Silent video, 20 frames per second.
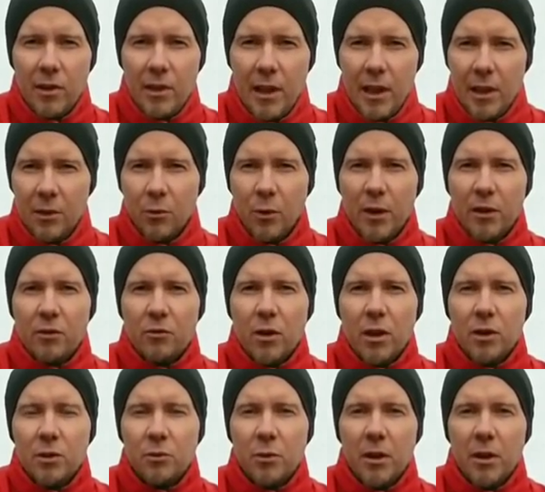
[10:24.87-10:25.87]
yet with
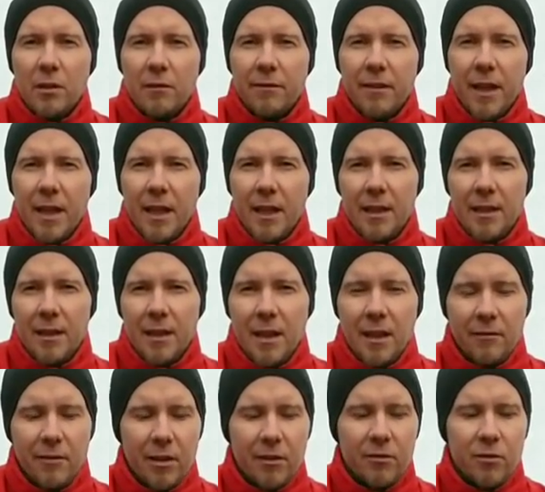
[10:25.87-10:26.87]
trustworthy fade,
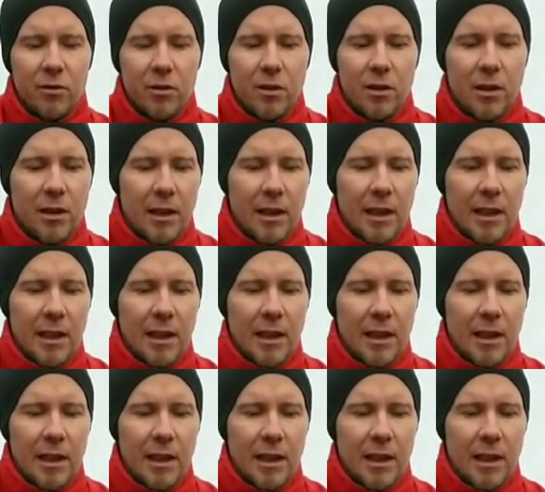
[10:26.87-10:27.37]
even for